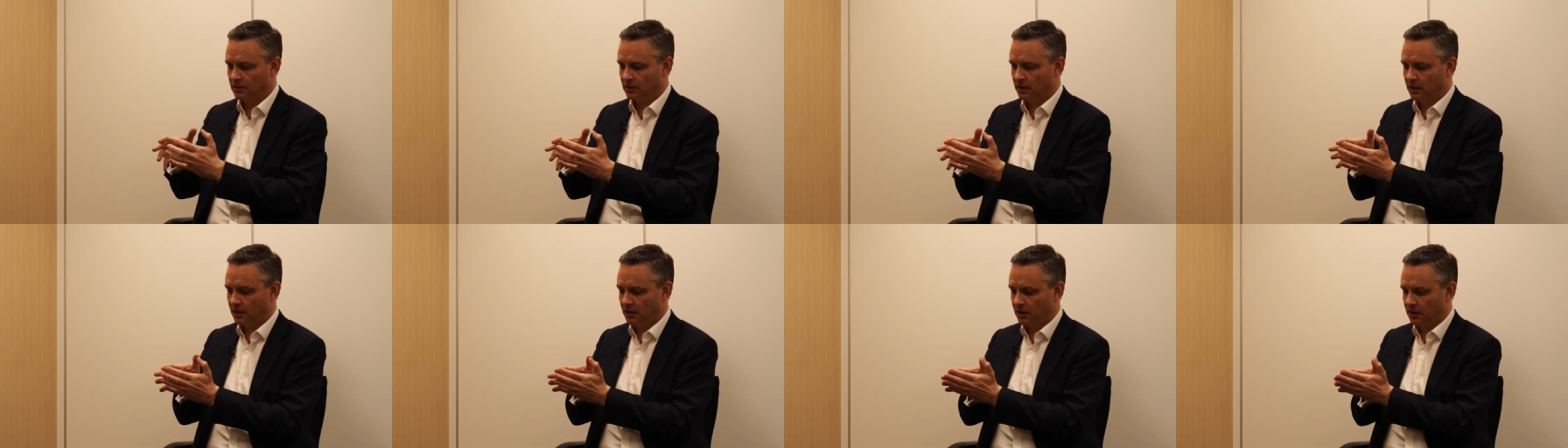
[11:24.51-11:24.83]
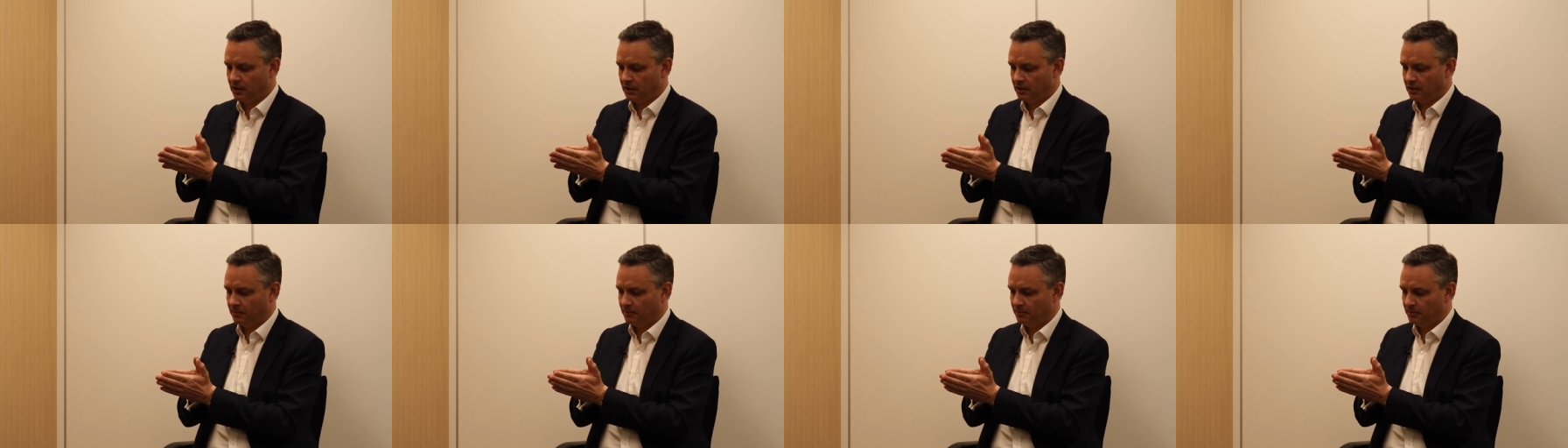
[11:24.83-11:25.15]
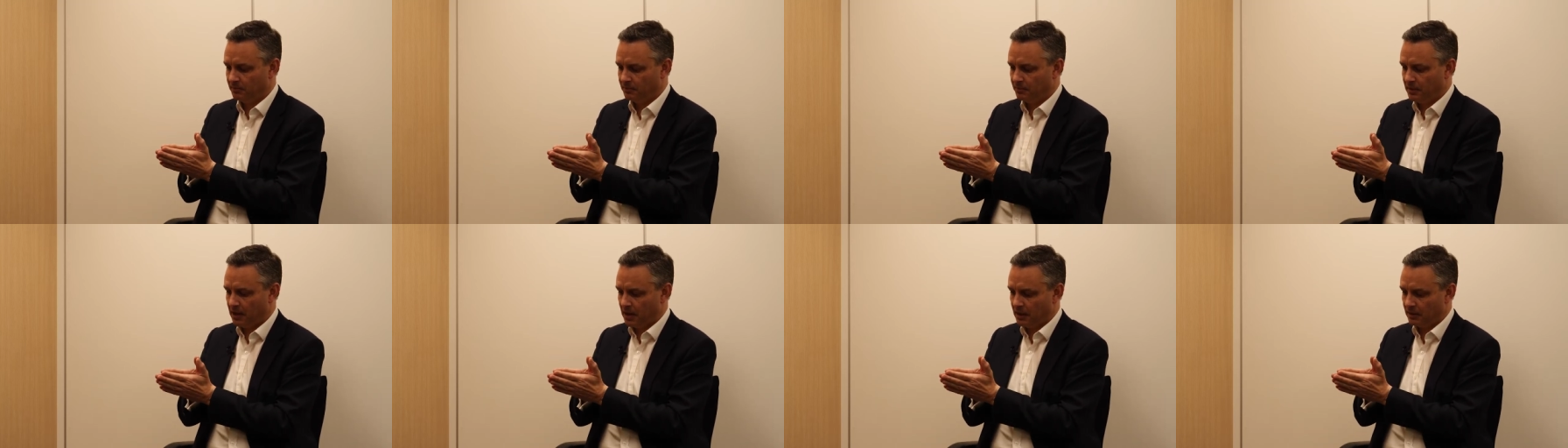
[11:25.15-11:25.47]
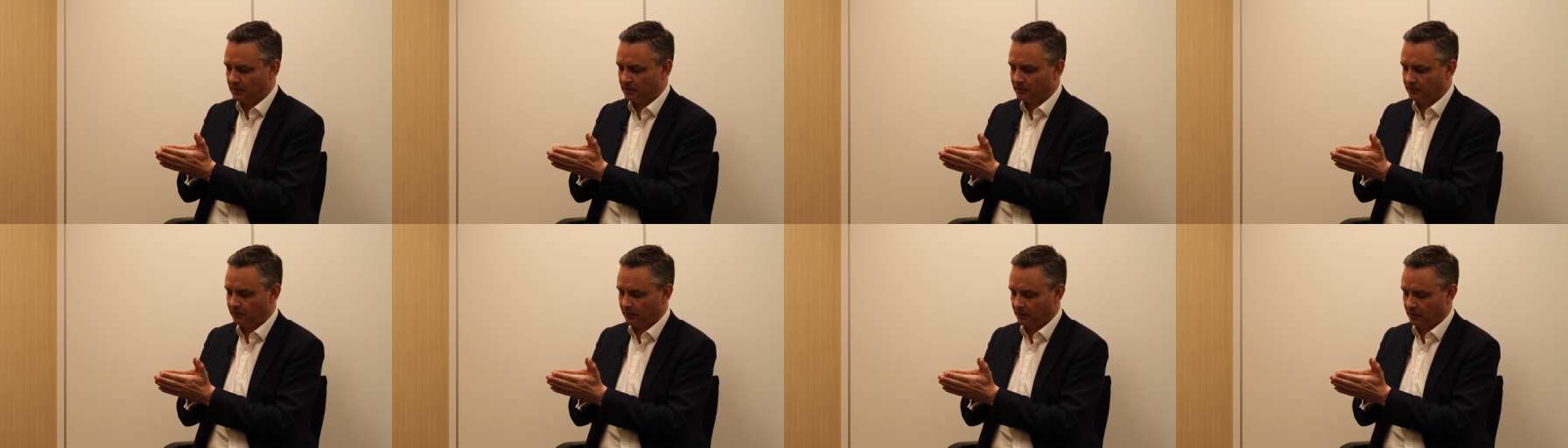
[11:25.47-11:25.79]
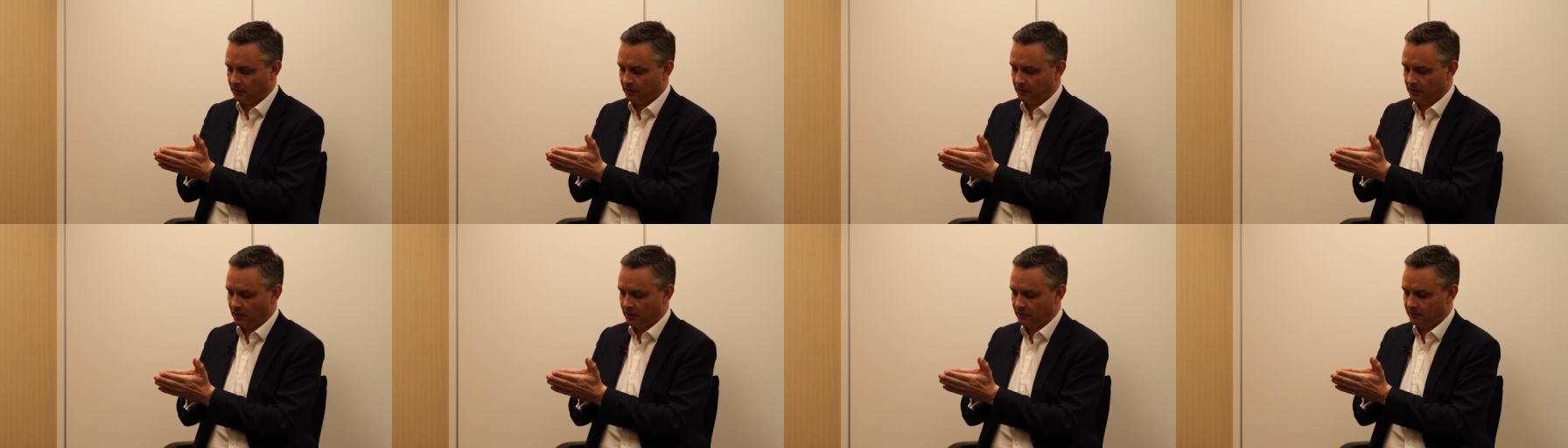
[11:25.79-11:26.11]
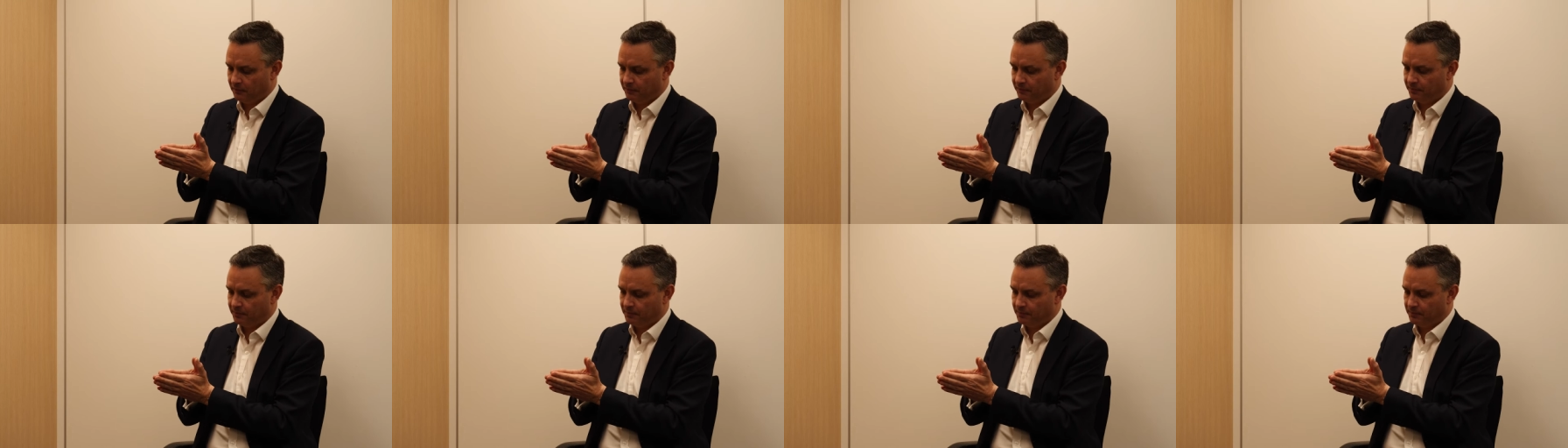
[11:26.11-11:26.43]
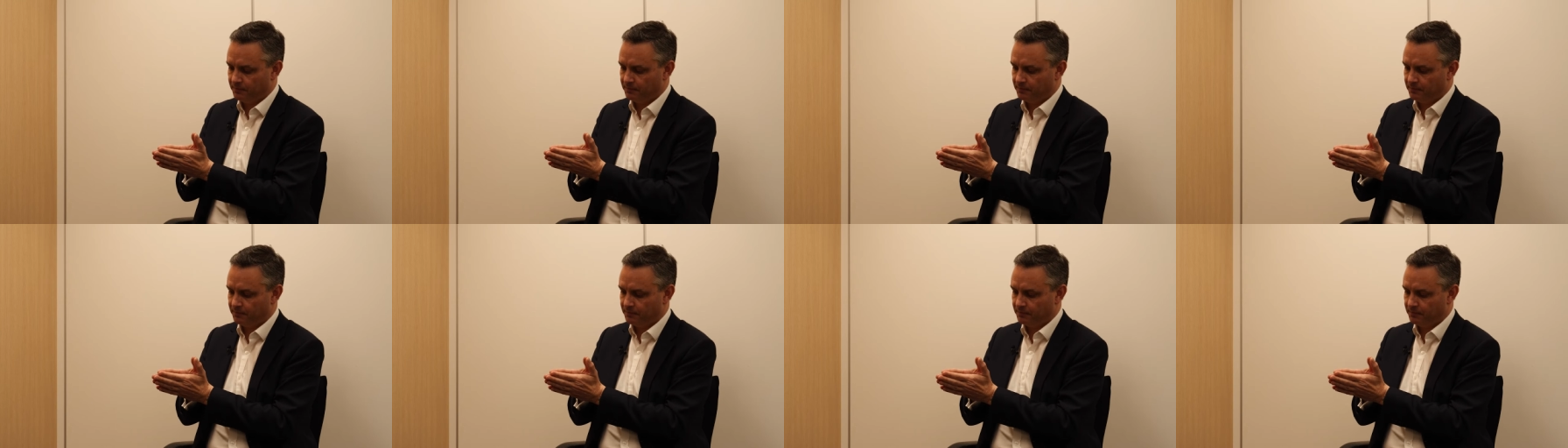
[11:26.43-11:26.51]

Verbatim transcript: uh, to kind of